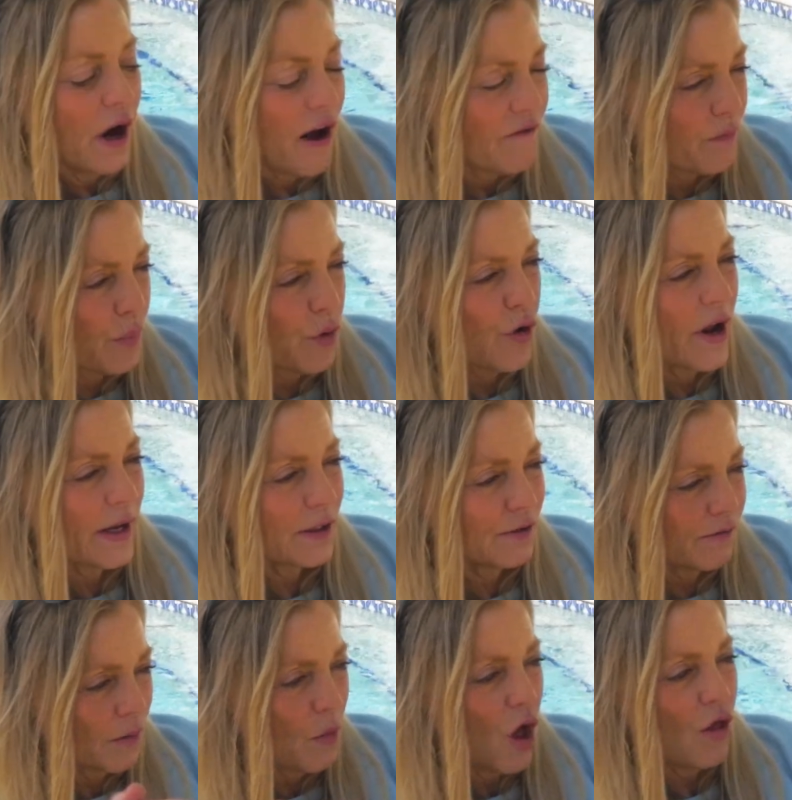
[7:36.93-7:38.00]
off bricks
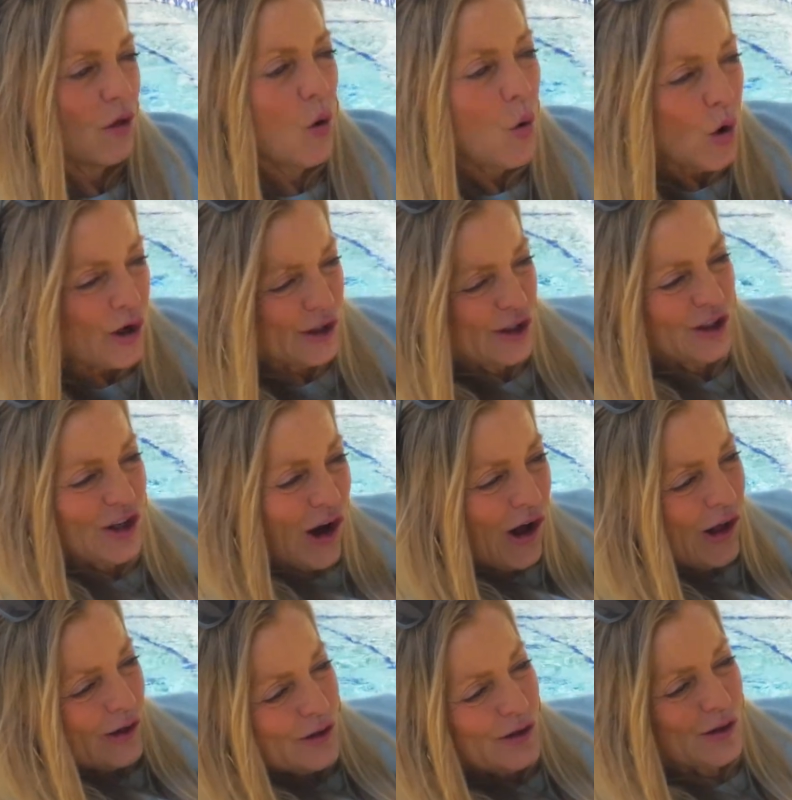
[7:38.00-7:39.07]
from all the horse
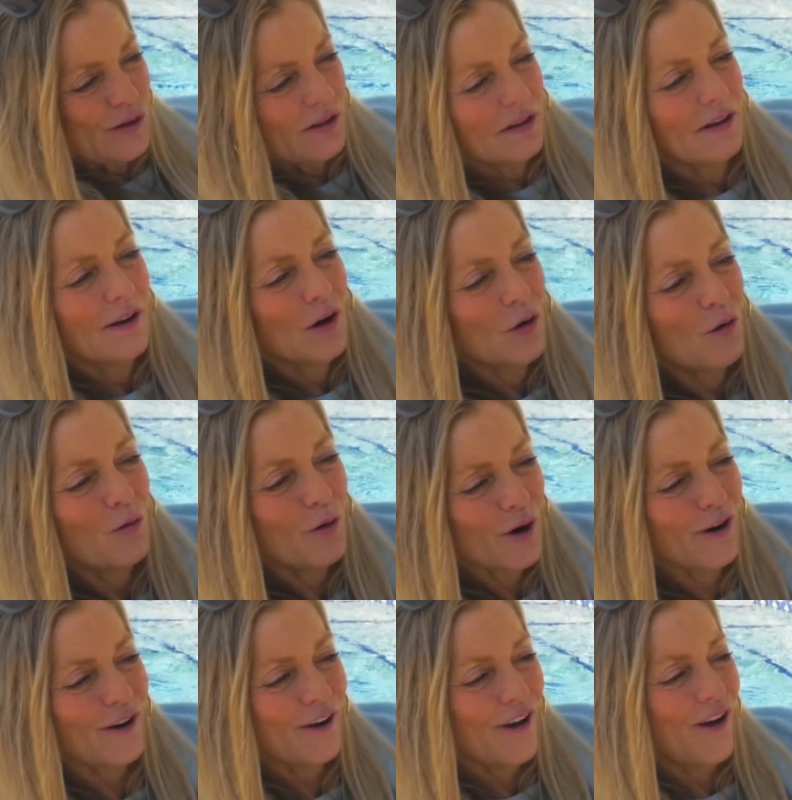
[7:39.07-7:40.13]
stalls
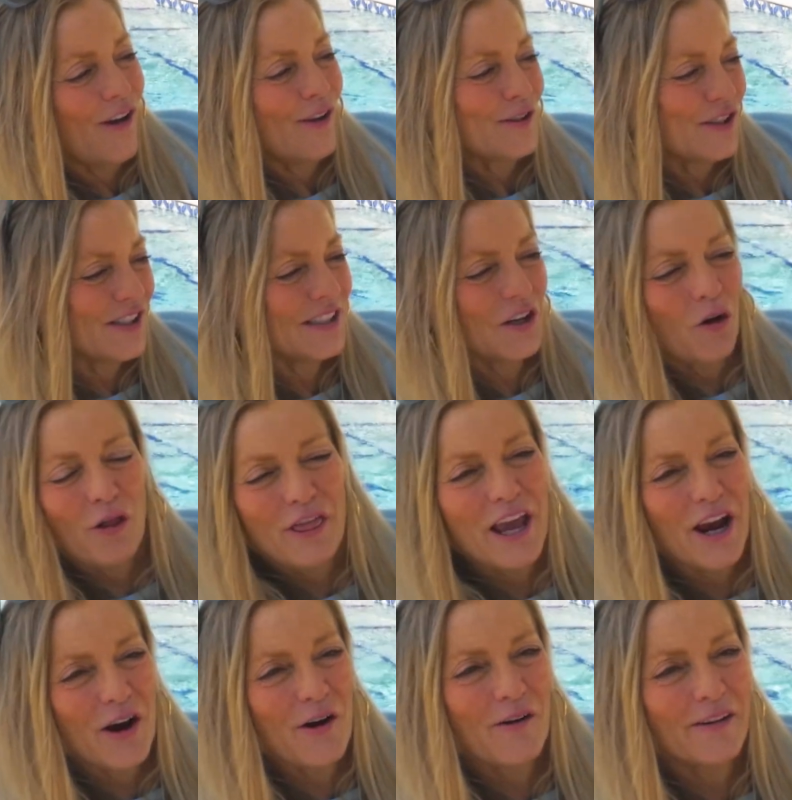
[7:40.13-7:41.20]
were all still
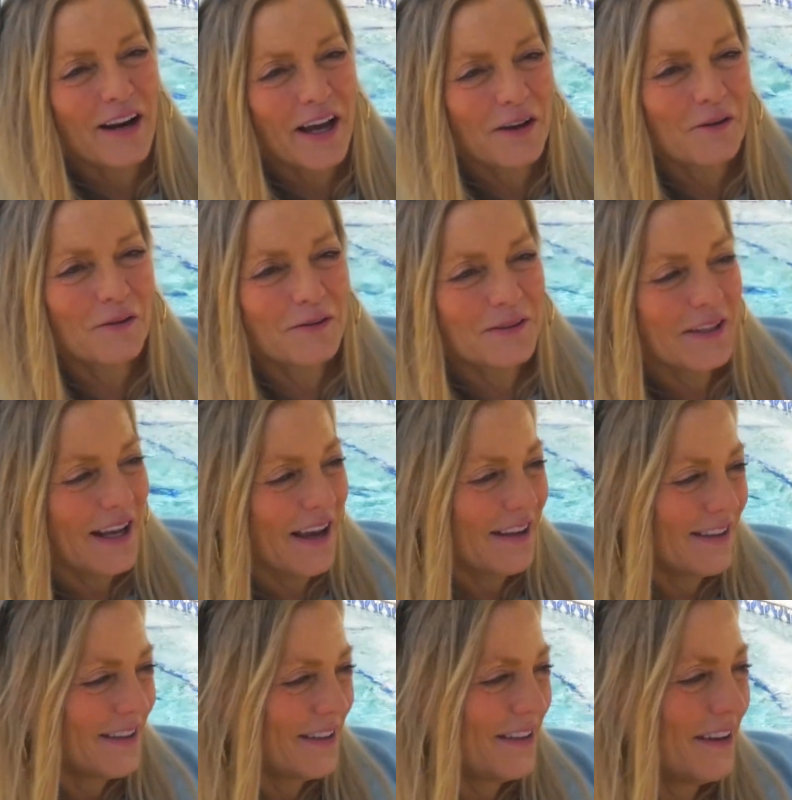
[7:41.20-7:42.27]
there and I couldn't get
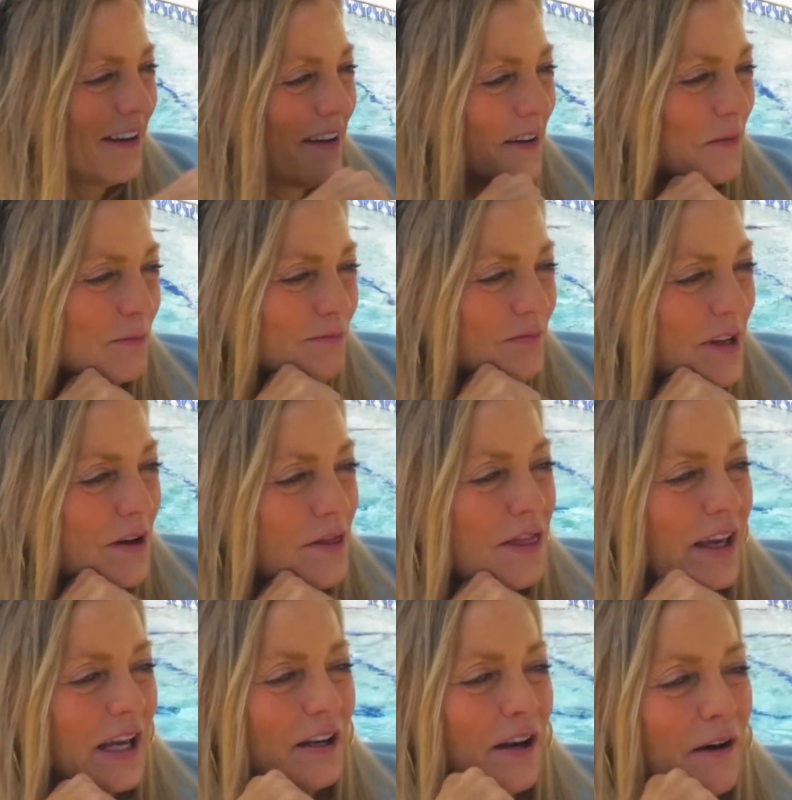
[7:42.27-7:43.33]
a, a, a,
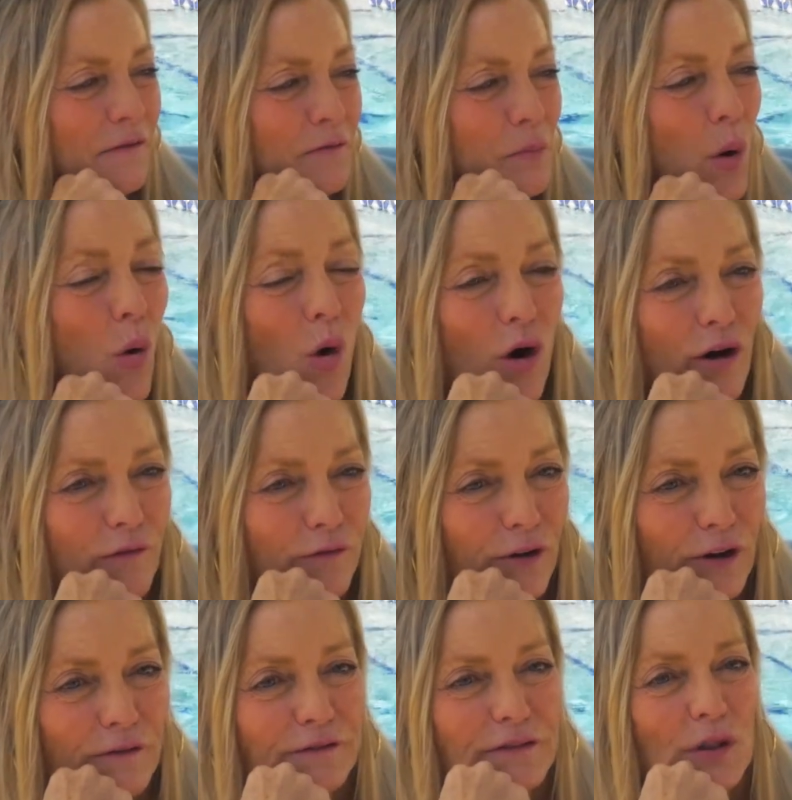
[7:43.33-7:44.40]
thick enough pour
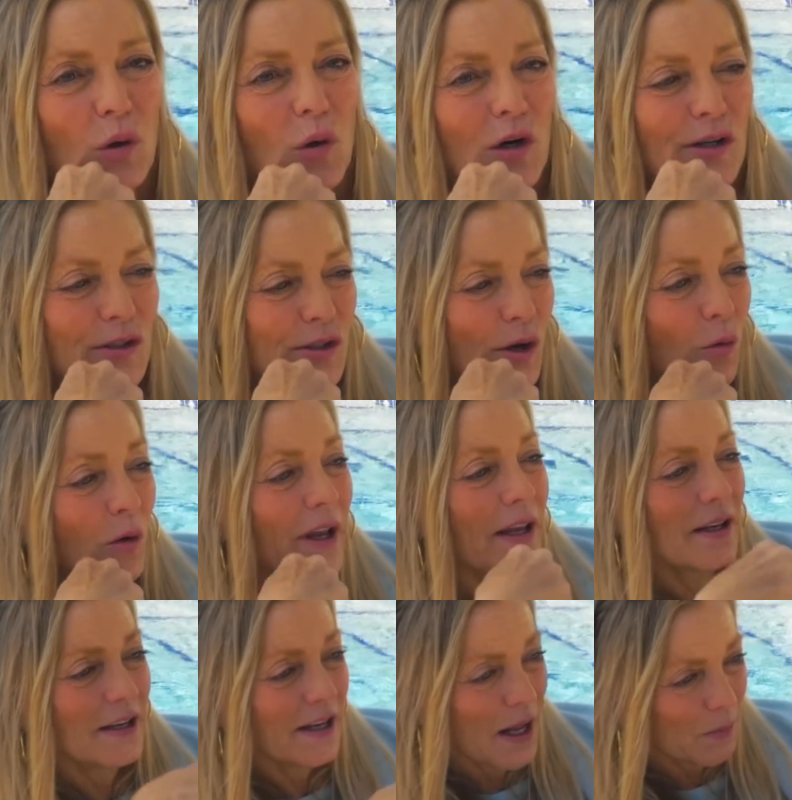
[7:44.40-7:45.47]
for a floor. So we
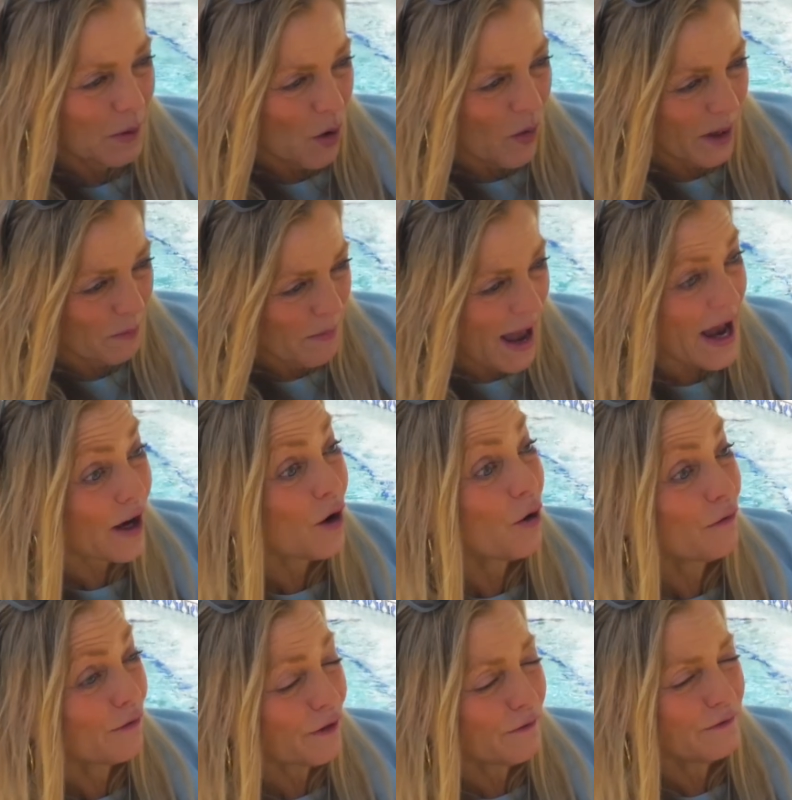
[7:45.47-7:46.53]
ended up going back
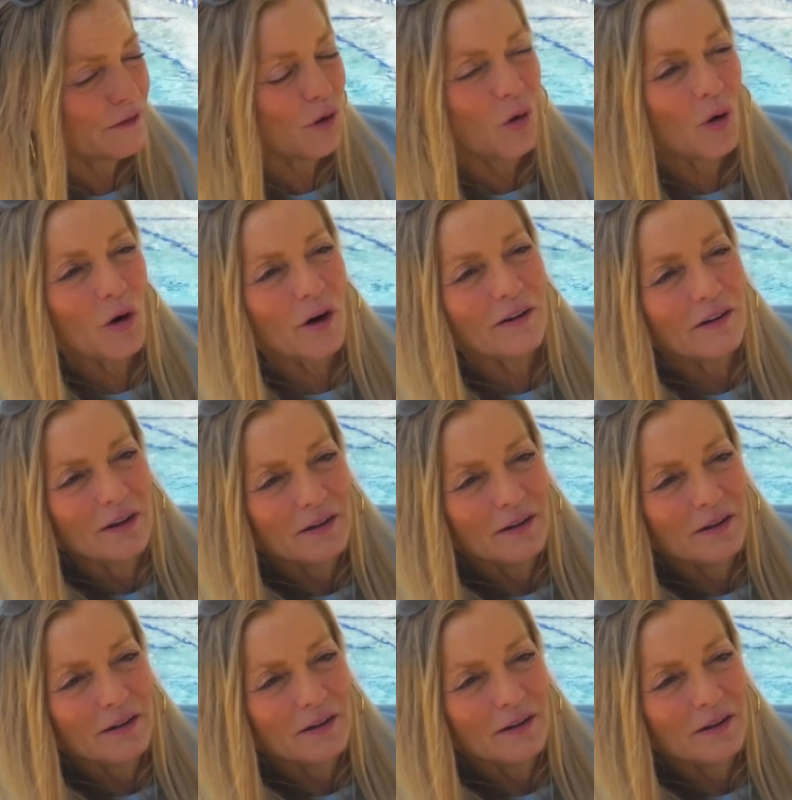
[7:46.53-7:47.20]
over the floor